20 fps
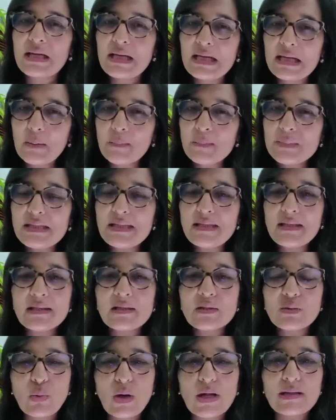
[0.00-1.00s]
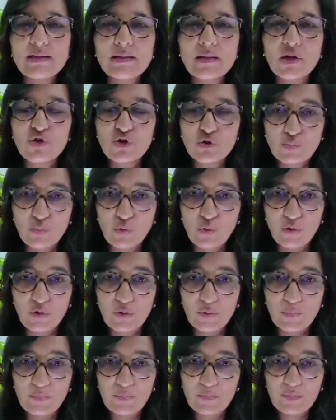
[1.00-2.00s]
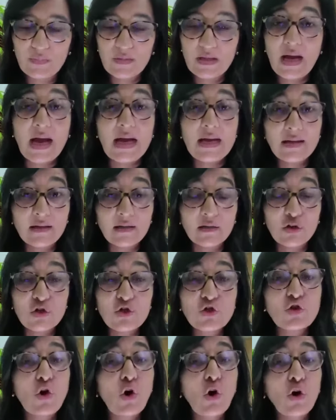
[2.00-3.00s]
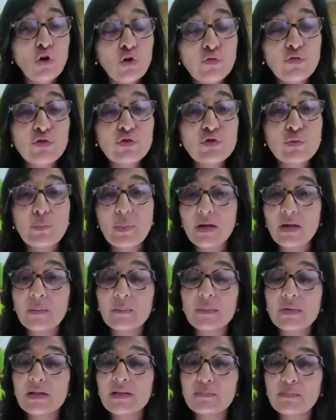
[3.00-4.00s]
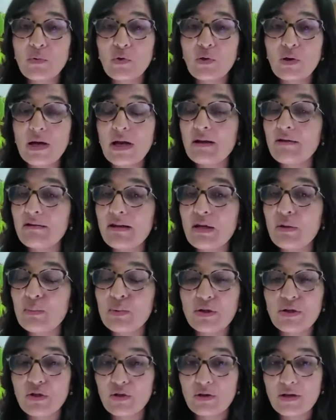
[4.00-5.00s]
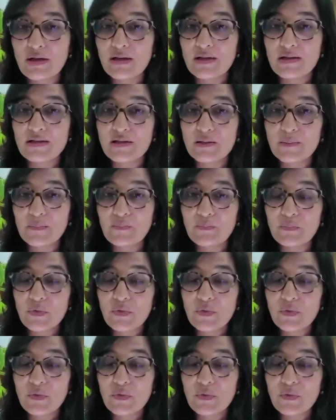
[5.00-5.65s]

Clumsy is one such book. I urge all of you to pick up this book and read with your kids.